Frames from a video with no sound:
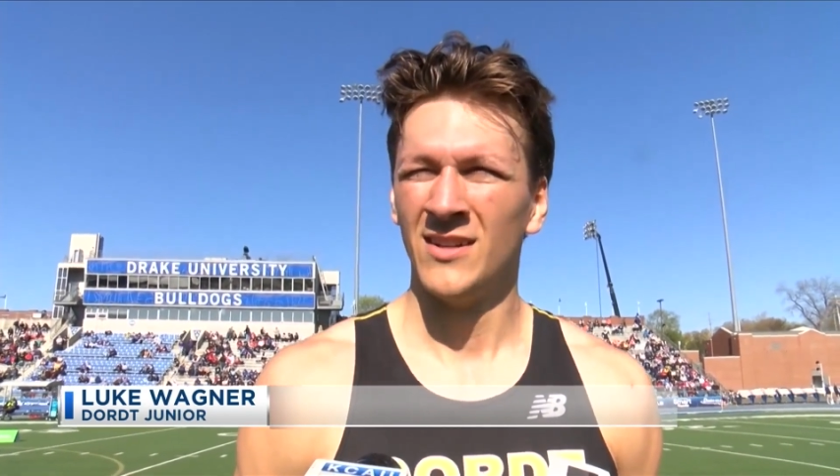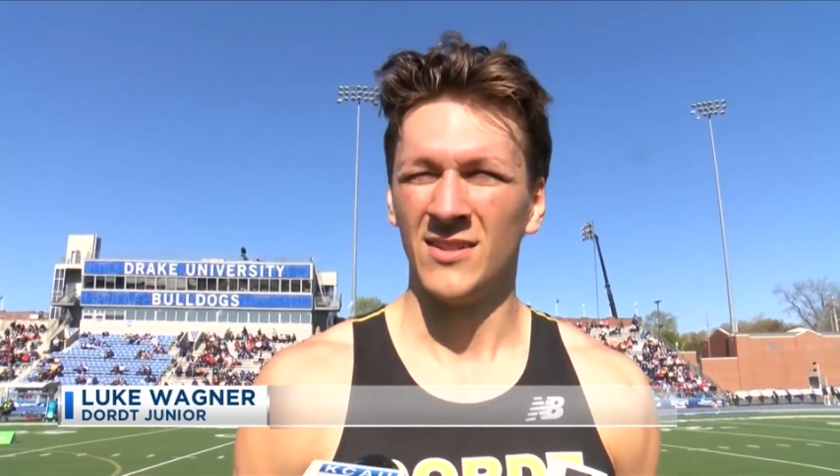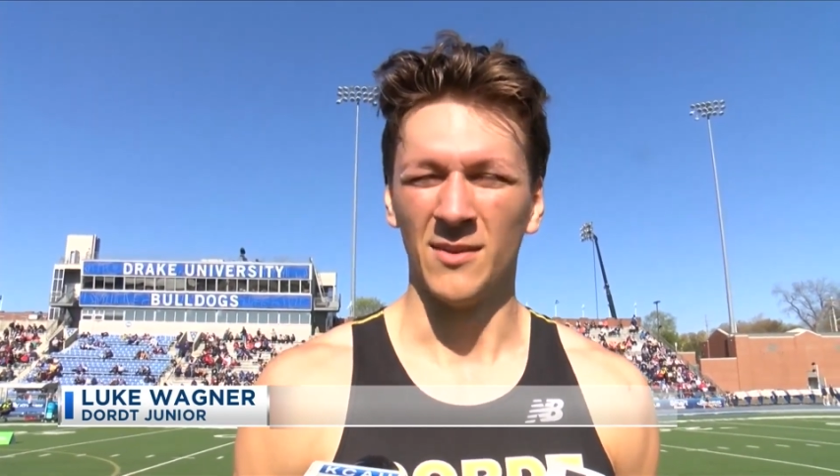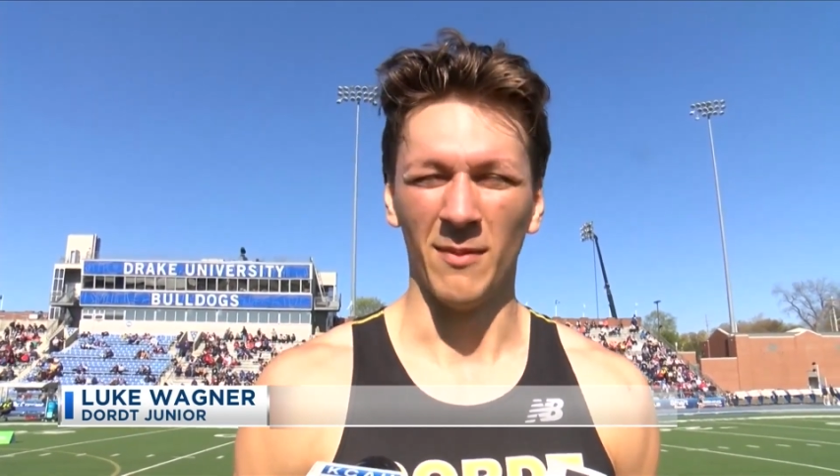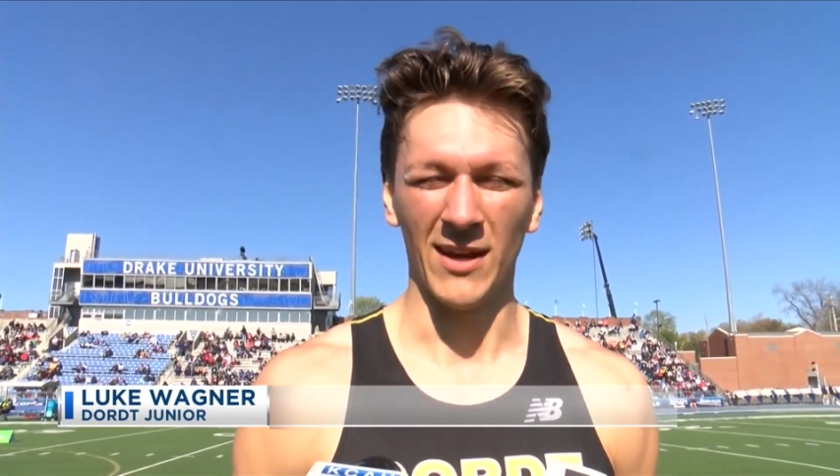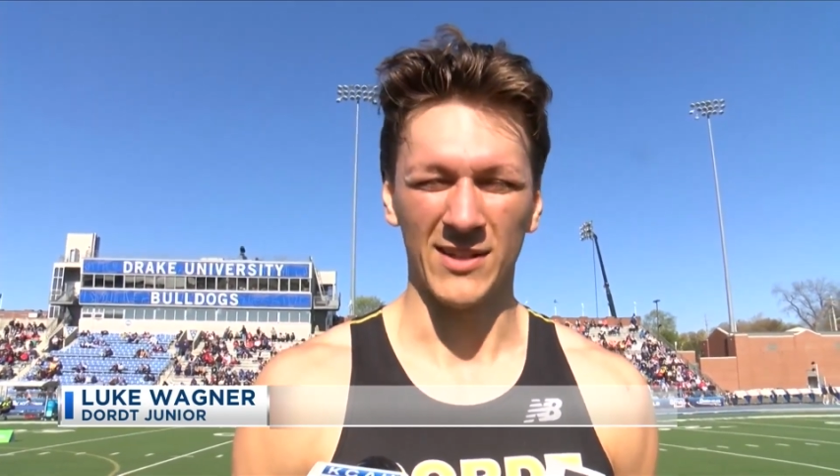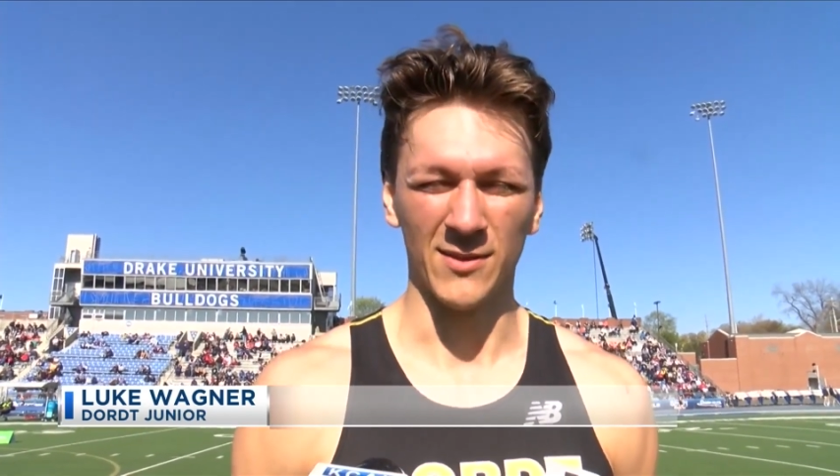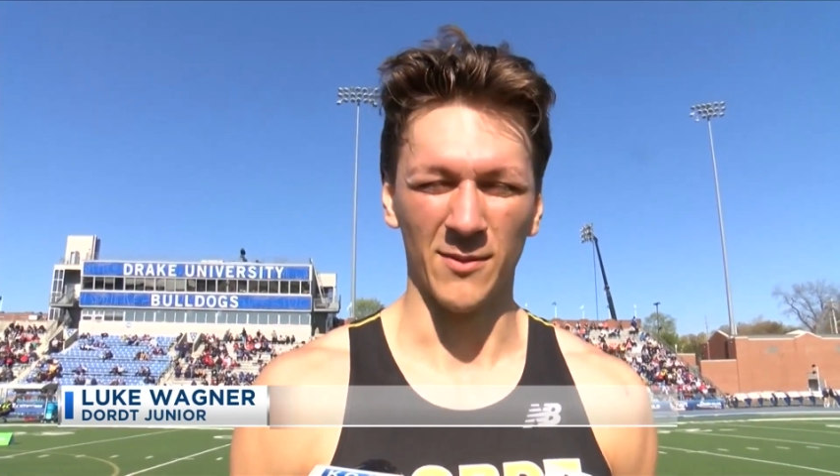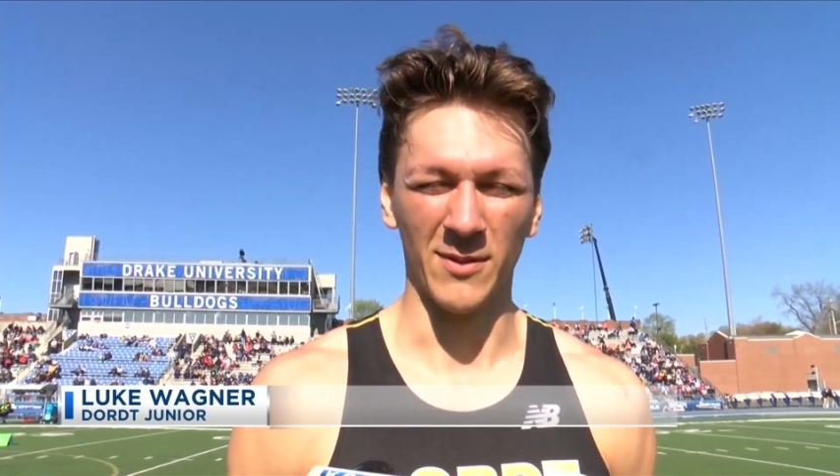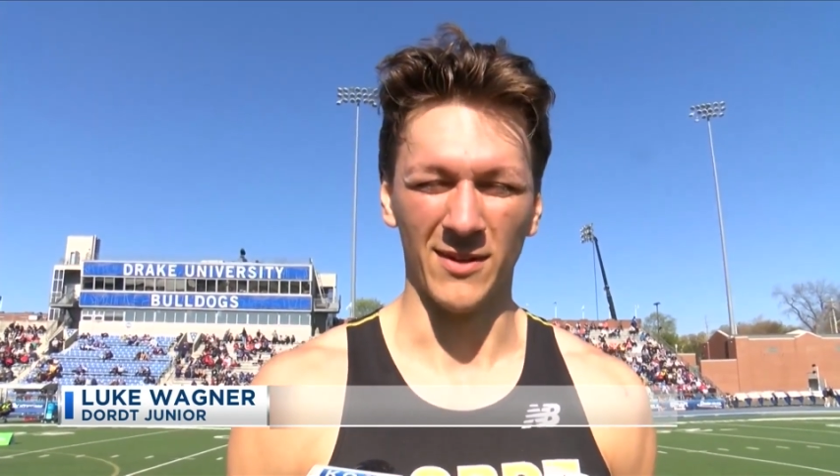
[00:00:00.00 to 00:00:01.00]
to the
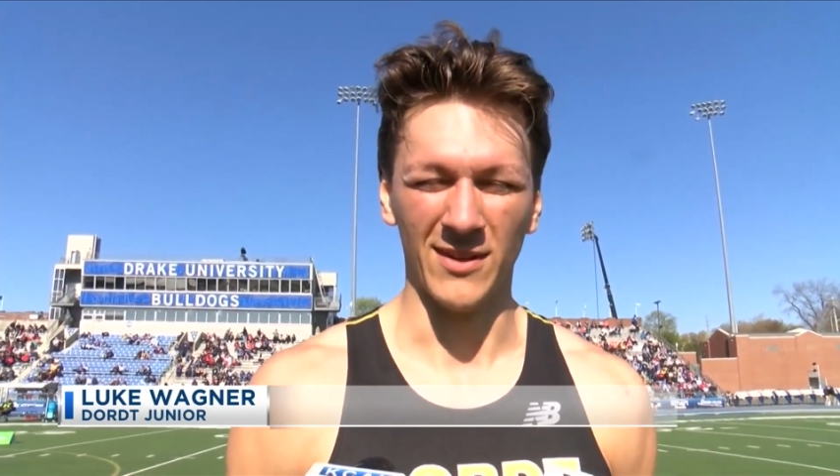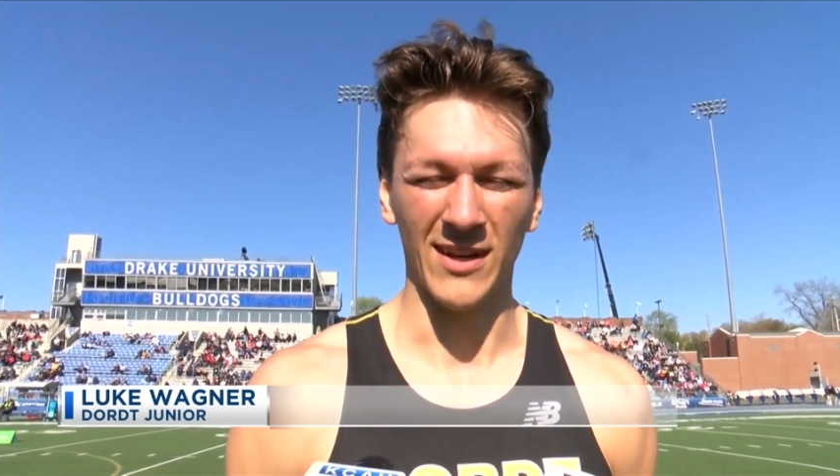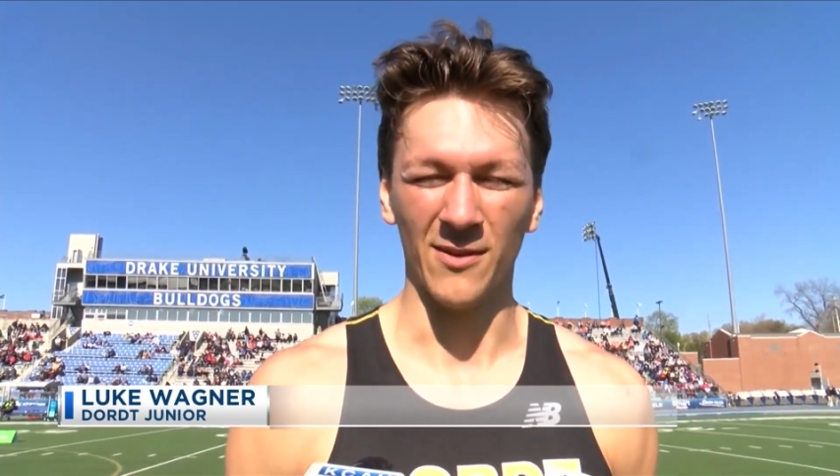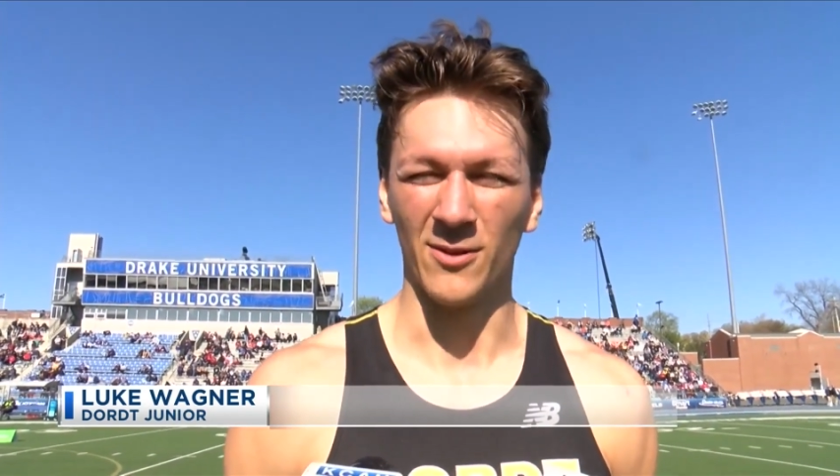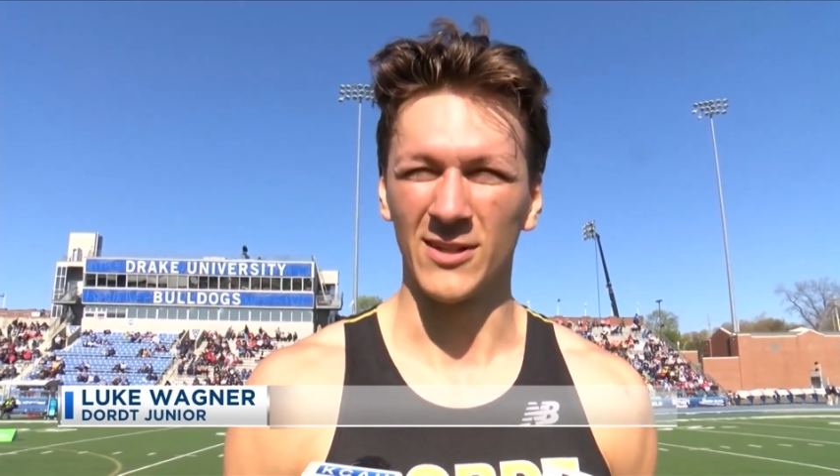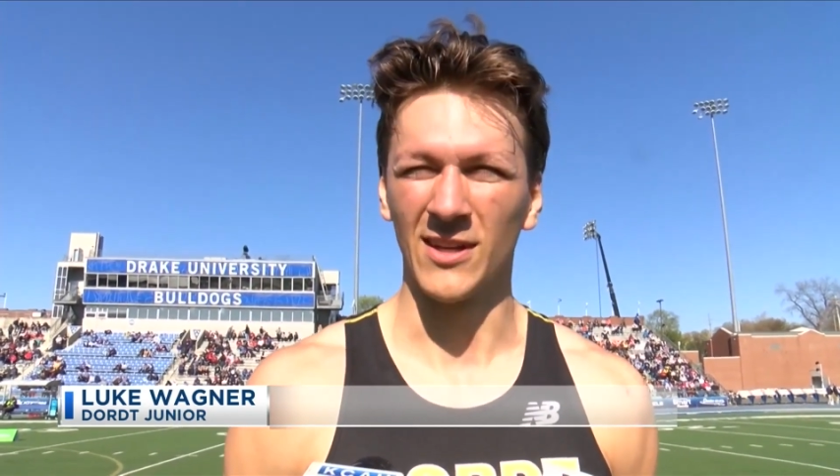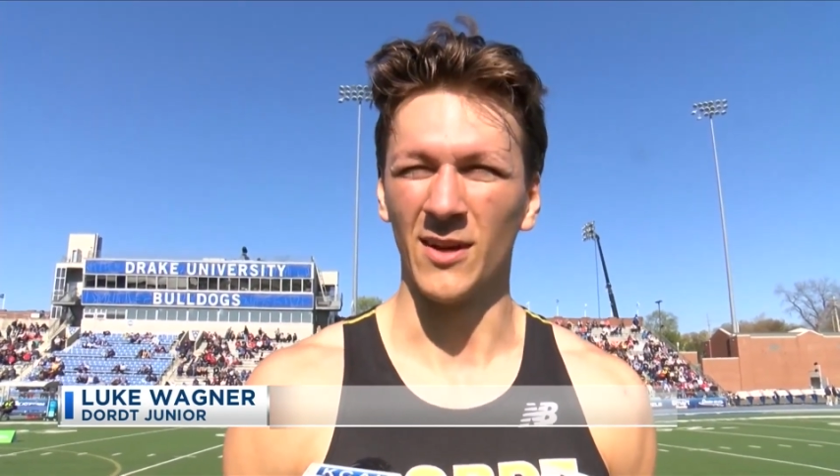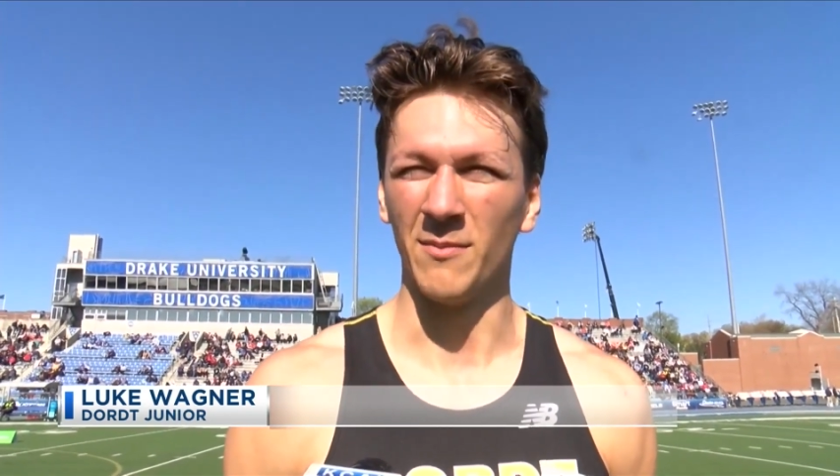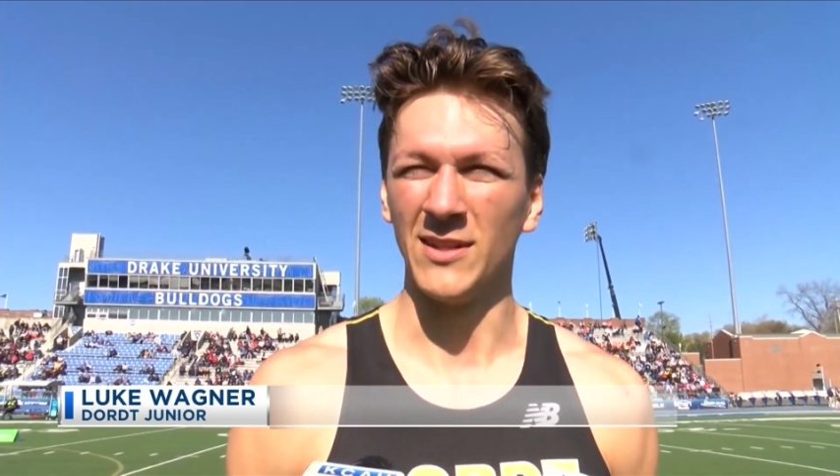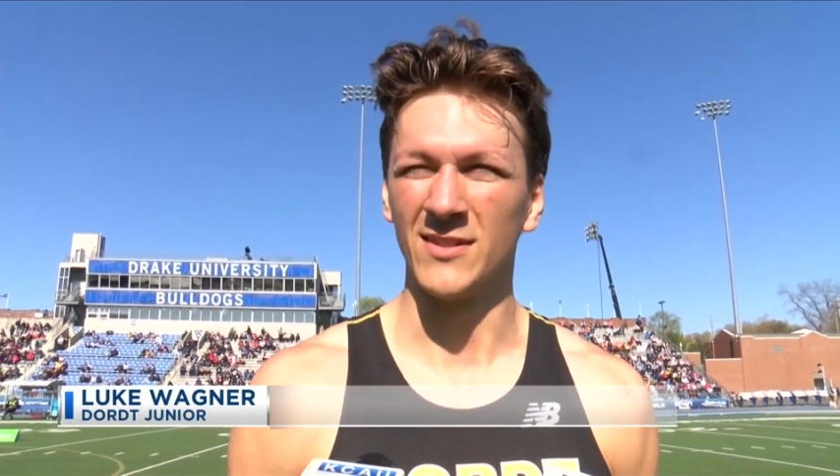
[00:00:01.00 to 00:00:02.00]
maximum, and yeah, it works
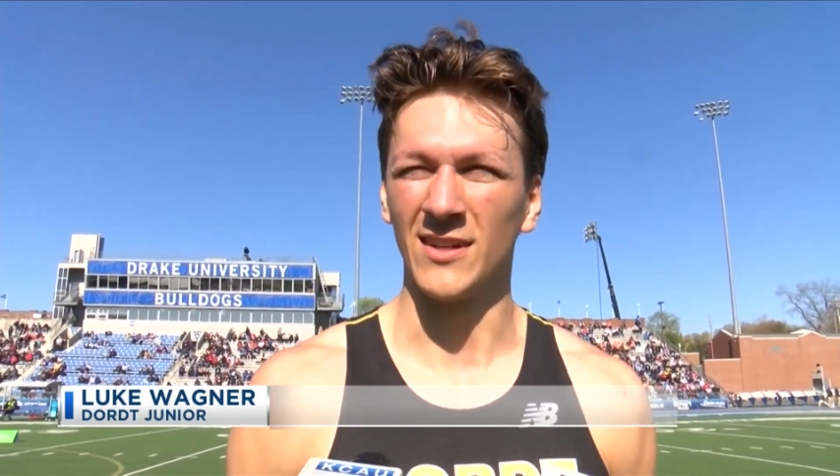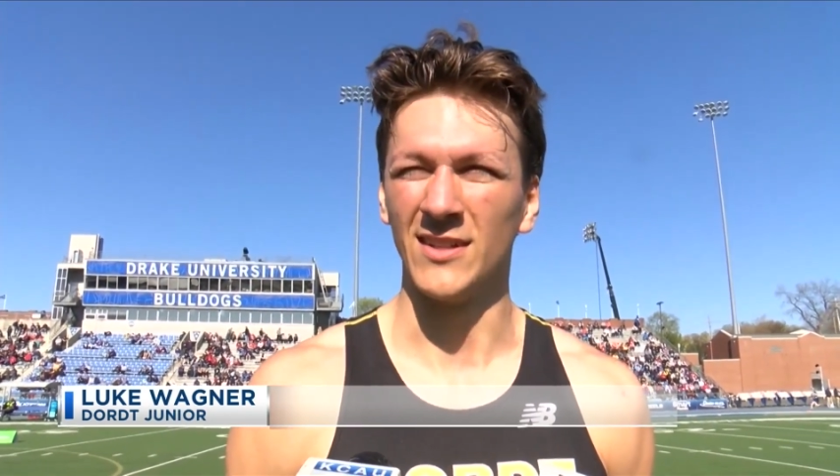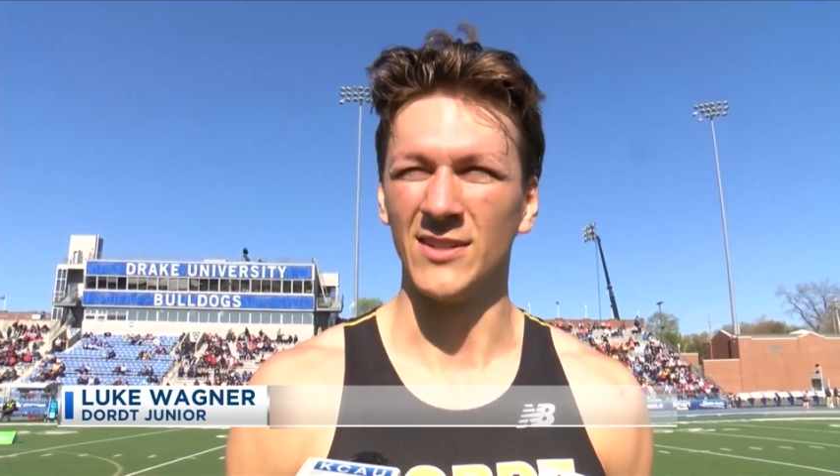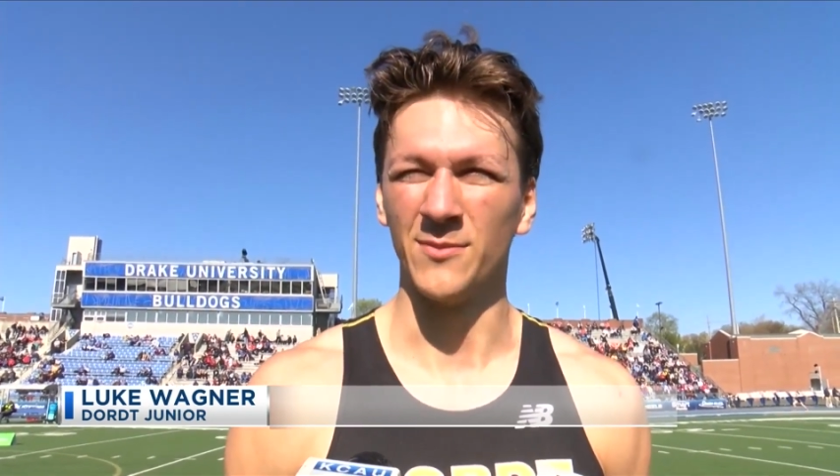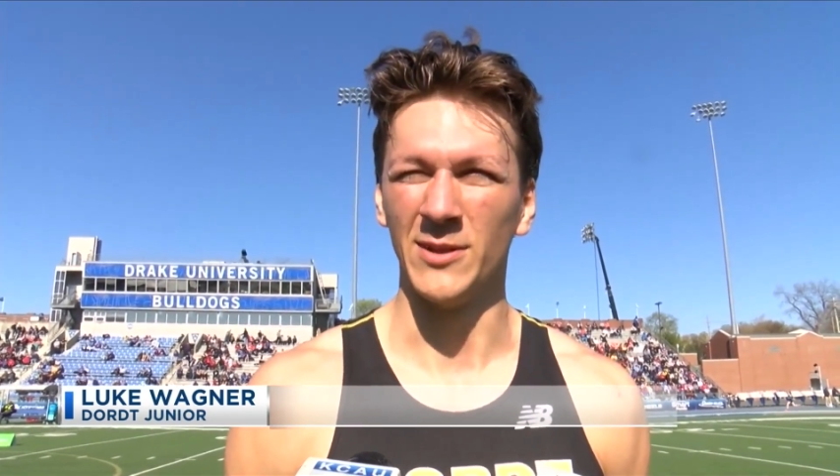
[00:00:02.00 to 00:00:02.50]
out at meets like these,